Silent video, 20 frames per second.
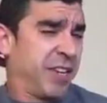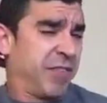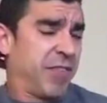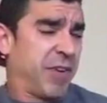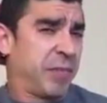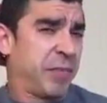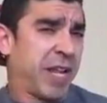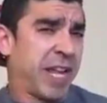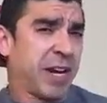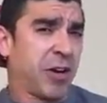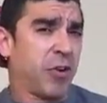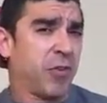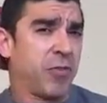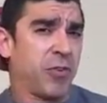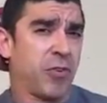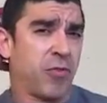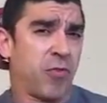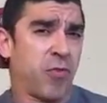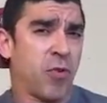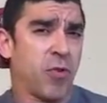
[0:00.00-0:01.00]
if I'm like
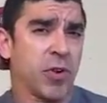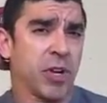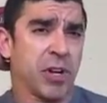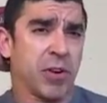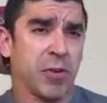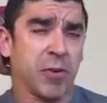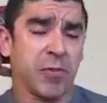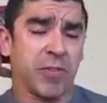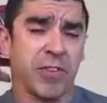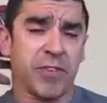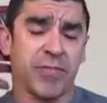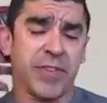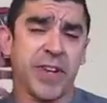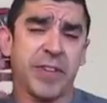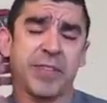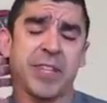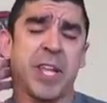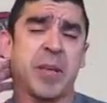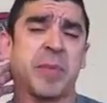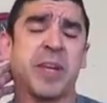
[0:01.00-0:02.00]
over 40 or over
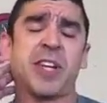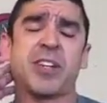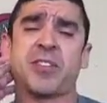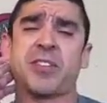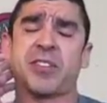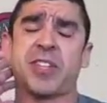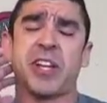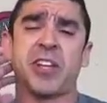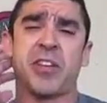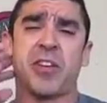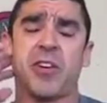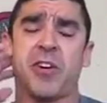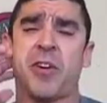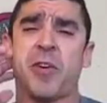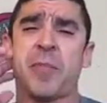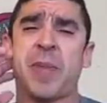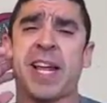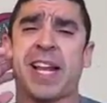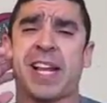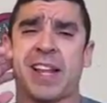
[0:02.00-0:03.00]
50? I'm here to tell you,
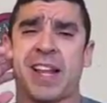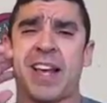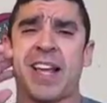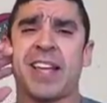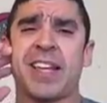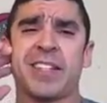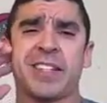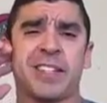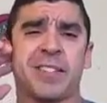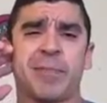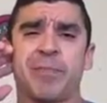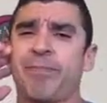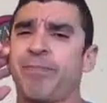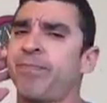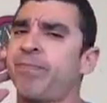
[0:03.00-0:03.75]
all my clients,